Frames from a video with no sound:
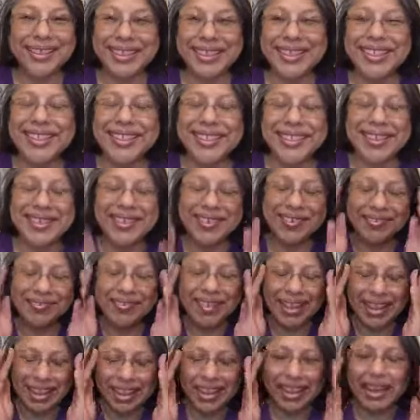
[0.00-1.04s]
So,
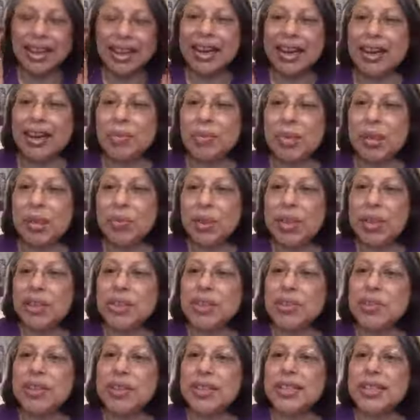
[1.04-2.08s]
and we can
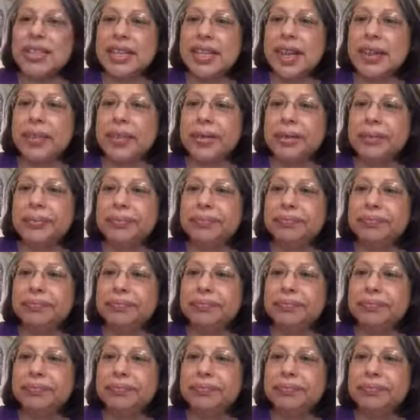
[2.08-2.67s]
do this together.